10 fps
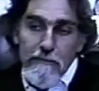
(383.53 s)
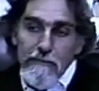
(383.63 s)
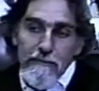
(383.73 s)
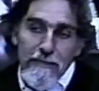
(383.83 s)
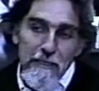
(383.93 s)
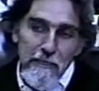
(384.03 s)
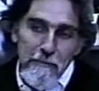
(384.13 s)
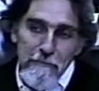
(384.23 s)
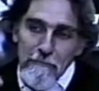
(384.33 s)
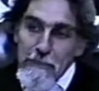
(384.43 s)
and
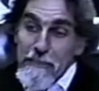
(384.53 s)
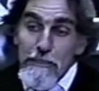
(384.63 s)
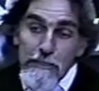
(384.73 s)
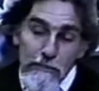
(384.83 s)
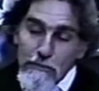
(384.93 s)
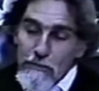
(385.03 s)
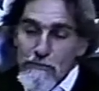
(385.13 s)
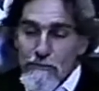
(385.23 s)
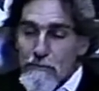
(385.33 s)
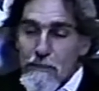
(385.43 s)
I've been teaching the course
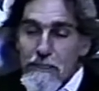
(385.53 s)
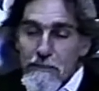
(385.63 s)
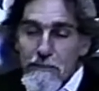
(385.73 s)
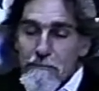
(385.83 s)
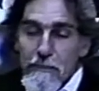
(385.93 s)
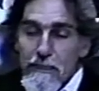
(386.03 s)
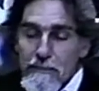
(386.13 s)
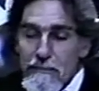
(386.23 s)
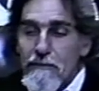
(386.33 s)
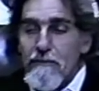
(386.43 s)
for 20 years, but I
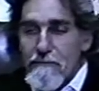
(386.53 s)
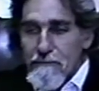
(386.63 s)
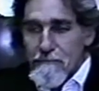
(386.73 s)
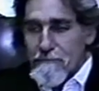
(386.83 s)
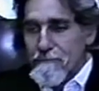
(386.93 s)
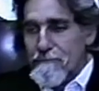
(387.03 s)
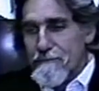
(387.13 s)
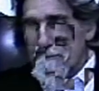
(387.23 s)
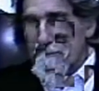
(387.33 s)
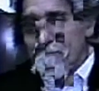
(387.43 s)
still
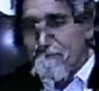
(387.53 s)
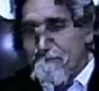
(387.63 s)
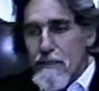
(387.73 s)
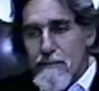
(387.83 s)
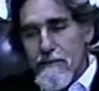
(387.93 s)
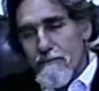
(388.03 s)
get surprised.